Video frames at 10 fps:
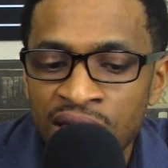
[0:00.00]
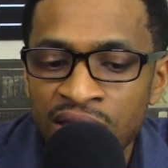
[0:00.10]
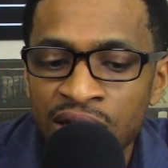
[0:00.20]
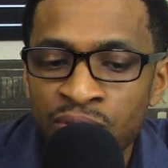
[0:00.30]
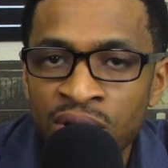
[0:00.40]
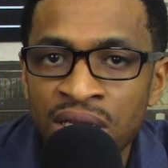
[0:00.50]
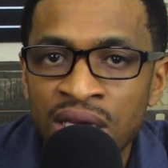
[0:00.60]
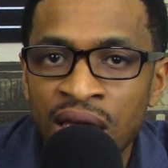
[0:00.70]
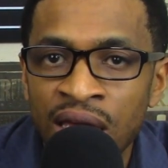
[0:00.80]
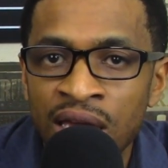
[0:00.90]
that really
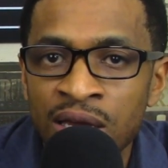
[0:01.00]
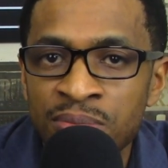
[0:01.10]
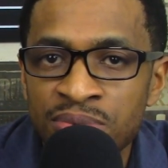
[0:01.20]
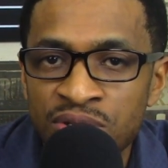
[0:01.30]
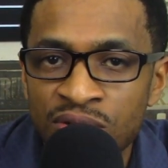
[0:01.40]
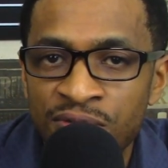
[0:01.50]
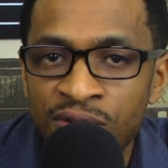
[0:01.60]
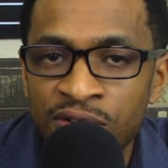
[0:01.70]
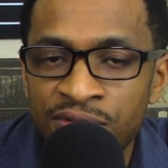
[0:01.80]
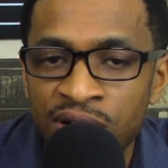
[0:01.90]
came to the
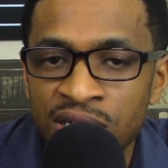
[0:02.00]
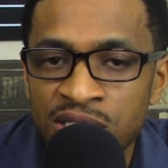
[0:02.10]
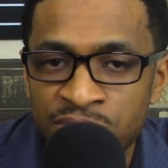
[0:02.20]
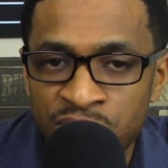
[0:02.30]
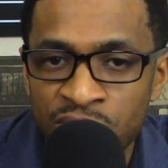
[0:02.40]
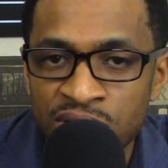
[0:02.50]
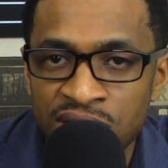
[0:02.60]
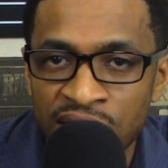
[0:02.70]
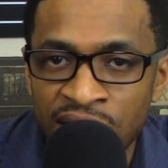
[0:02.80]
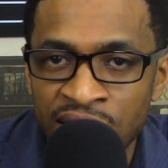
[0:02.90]
forefront towards
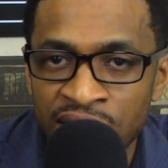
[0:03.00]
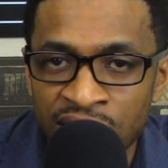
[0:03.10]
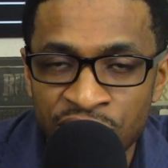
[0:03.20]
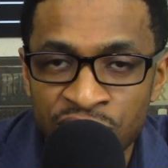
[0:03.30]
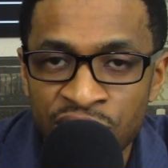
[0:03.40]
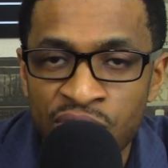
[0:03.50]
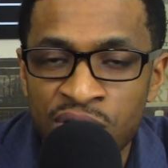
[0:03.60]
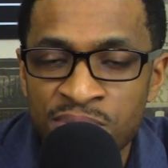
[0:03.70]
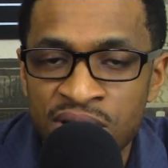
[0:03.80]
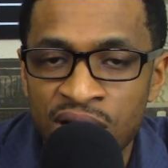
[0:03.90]
the end. And you know what
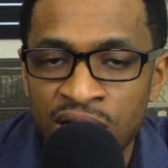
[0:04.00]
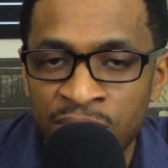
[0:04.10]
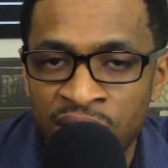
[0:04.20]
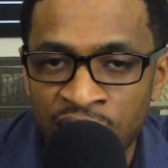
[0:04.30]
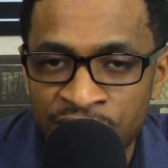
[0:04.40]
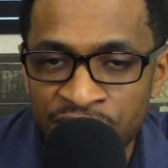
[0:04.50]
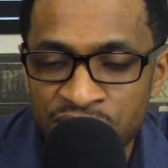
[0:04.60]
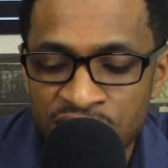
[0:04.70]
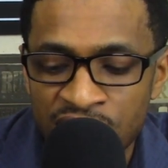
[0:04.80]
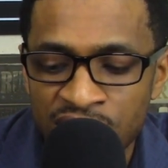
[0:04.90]
I'm talking about if
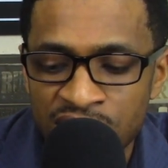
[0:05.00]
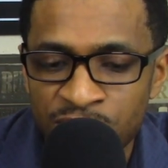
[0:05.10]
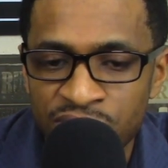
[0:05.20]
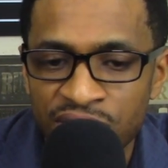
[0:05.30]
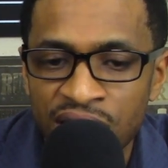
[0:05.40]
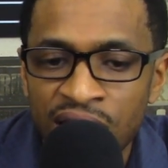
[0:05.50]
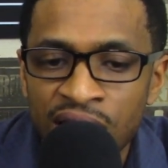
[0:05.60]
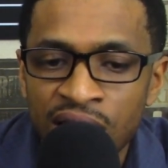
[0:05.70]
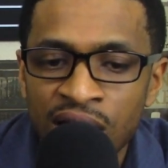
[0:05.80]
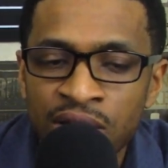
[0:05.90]
you've seen this movie.
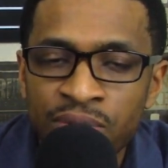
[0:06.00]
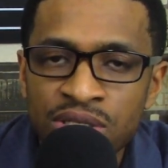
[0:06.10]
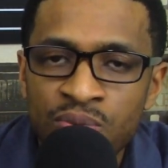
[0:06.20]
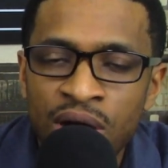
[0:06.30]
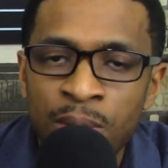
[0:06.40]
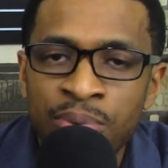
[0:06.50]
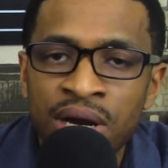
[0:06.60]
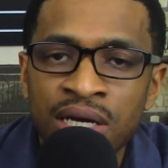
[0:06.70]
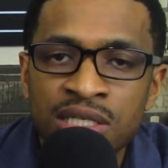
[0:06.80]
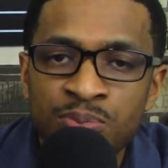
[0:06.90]
And the reason why I'm
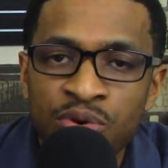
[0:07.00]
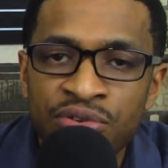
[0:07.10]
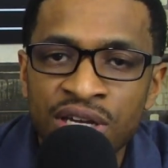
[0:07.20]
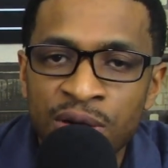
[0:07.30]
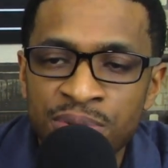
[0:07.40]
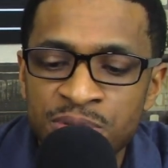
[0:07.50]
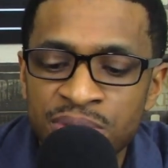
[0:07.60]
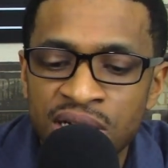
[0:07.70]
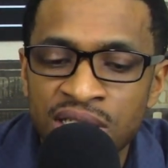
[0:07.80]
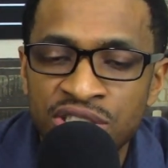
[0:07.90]
bringing this movie up is
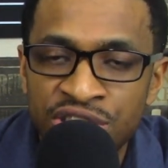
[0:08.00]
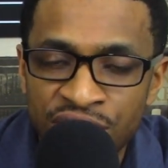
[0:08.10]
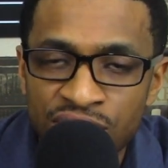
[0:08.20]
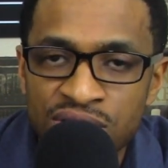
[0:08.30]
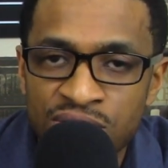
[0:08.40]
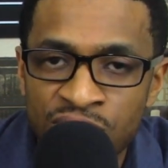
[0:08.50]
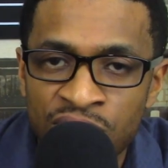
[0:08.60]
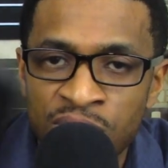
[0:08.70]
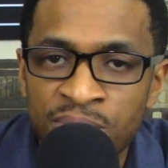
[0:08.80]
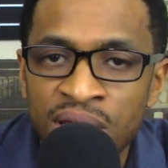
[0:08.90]
because
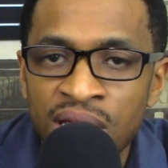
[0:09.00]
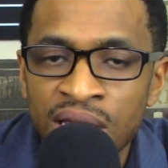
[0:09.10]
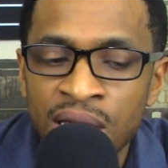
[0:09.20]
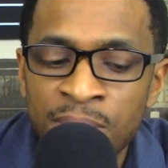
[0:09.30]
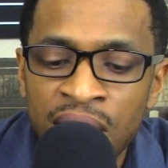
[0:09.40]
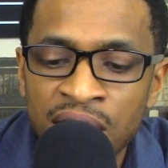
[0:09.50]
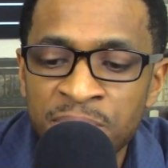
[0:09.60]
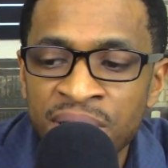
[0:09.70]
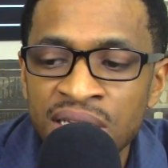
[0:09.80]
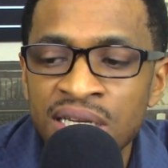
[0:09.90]
Geostorm, in my
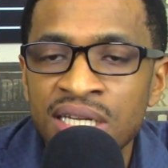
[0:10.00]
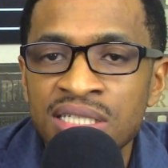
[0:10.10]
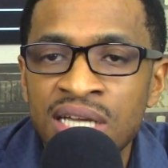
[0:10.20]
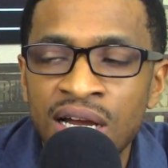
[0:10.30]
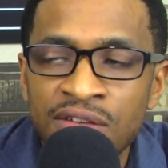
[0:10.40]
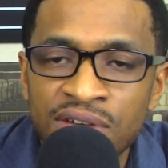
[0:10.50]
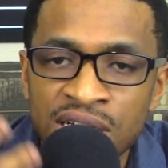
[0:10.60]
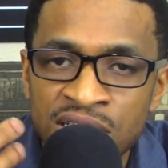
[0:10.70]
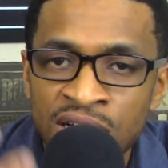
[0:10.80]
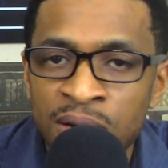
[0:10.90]
opinion, is kind of a
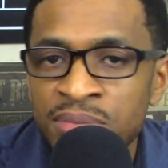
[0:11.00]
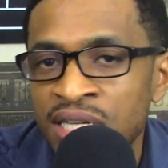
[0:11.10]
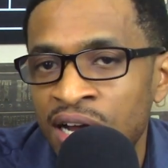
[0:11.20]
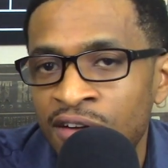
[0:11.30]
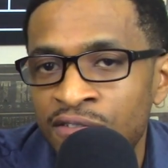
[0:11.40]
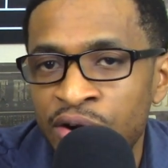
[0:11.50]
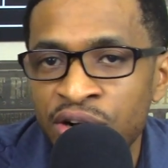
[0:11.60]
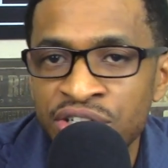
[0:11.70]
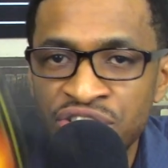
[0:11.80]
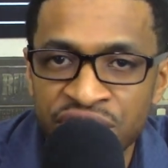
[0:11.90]
dumbed down
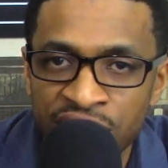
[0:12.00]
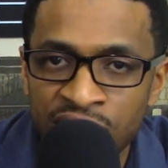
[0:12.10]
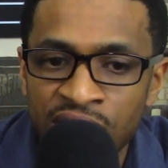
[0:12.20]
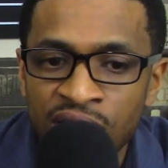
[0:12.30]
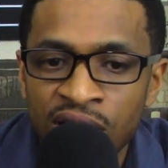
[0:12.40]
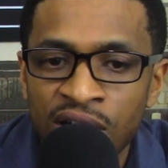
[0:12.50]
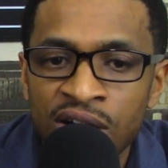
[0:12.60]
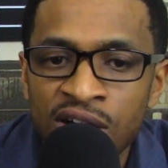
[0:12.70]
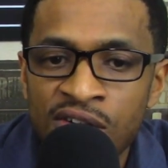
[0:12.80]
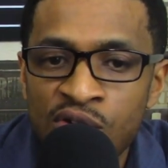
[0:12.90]
version
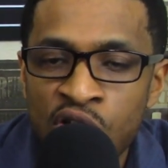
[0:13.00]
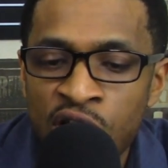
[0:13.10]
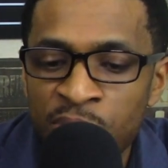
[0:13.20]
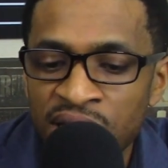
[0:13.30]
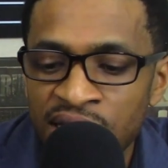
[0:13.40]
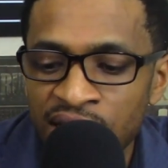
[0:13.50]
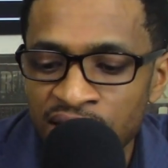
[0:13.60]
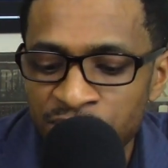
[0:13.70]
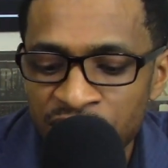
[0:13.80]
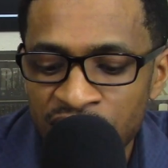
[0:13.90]
of
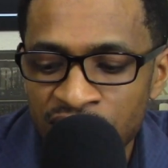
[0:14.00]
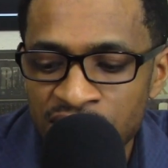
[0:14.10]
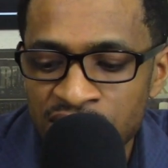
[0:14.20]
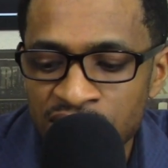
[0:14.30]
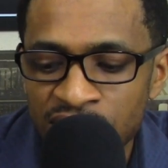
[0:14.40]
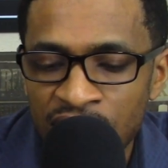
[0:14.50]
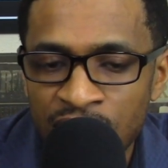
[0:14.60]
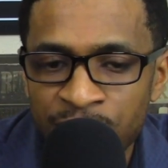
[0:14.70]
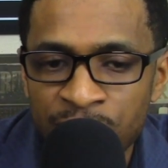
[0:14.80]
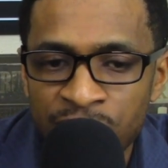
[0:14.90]
Armageddon, because a
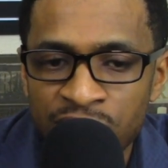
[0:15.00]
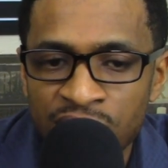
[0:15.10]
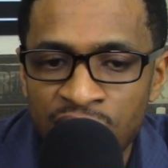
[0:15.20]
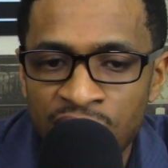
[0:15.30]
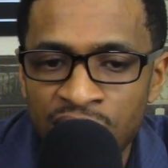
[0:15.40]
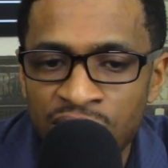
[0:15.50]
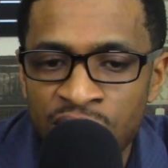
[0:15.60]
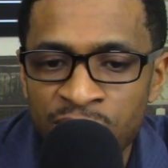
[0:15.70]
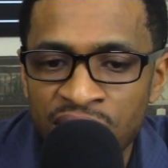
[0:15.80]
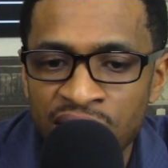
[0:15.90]
lot of people call
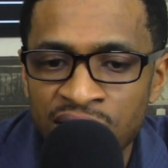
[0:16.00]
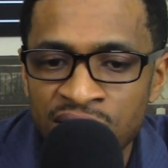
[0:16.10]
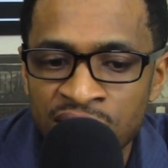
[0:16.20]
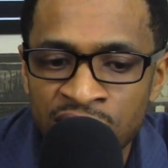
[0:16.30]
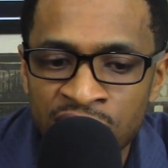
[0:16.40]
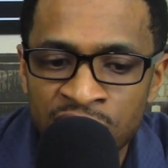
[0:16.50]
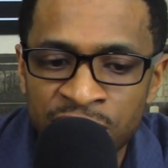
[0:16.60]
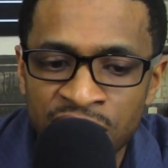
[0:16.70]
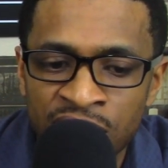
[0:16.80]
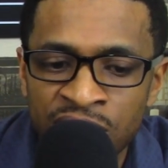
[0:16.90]
Armageddon
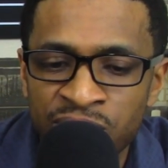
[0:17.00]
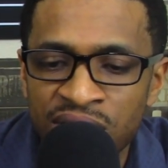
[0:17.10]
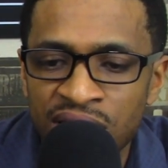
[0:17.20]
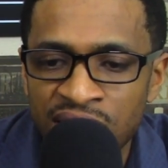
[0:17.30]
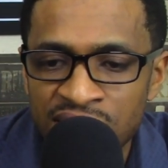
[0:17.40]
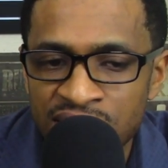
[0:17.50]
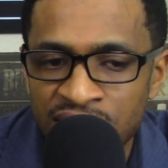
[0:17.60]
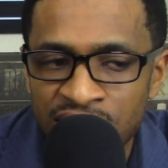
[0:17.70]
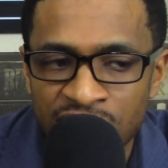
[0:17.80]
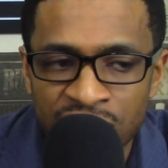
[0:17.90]
dumb and
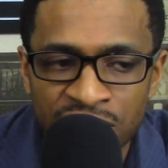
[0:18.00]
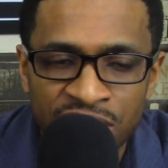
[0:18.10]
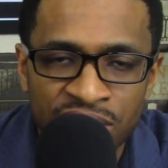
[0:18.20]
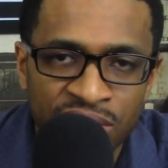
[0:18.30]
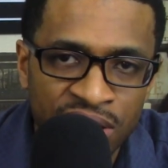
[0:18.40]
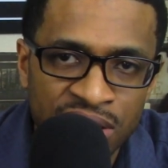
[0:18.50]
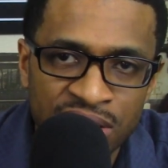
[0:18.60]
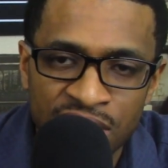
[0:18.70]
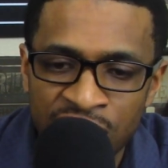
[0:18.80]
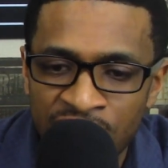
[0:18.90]
unrealistic and, you know,
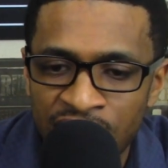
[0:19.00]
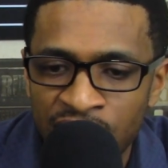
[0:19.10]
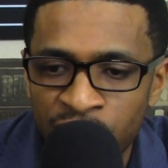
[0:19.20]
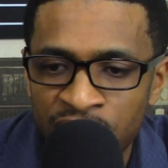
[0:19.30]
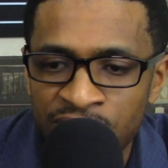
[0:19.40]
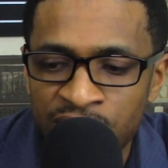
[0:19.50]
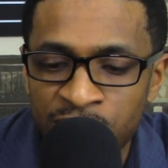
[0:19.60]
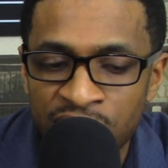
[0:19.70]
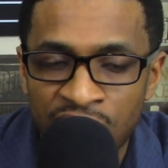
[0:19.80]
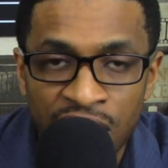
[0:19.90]
this and that or whatever.
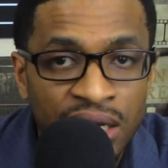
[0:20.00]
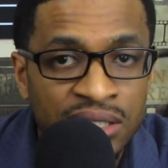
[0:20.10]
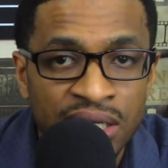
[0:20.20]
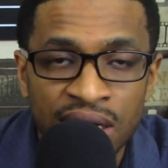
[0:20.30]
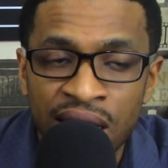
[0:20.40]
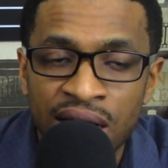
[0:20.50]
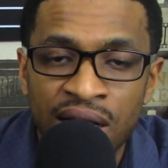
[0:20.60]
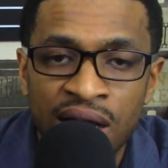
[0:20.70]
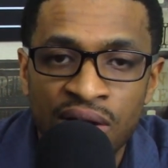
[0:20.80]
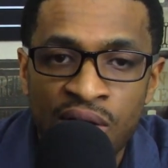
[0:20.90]
But like I said, it had a
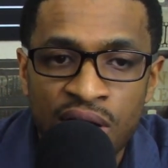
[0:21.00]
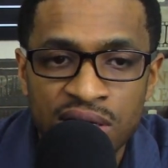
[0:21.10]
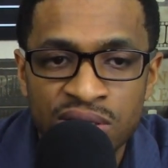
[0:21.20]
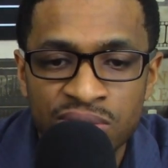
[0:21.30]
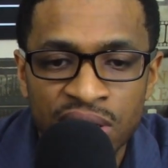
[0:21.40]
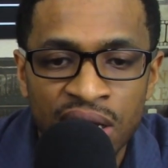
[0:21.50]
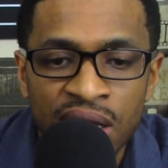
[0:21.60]
lot of heart to it.